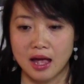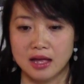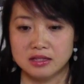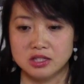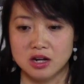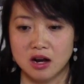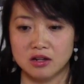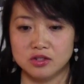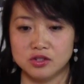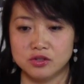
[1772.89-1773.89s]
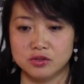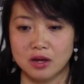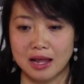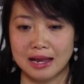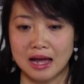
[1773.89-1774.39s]
and started to
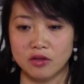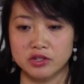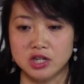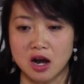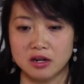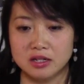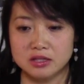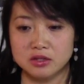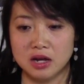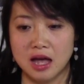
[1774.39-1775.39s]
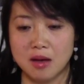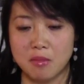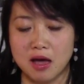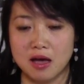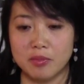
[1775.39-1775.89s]
allow the darkness to
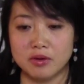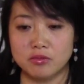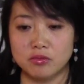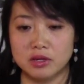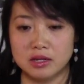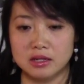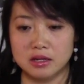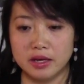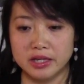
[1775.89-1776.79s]
come up and really